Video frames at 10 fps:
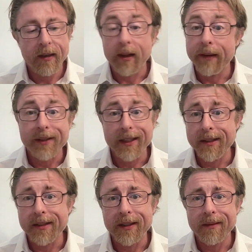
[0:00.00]
life's
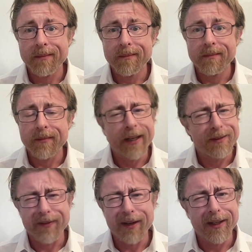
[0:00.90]
easy. Life's
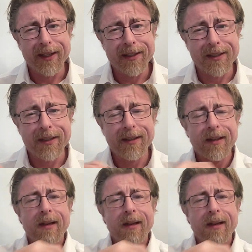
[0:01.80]
very easy.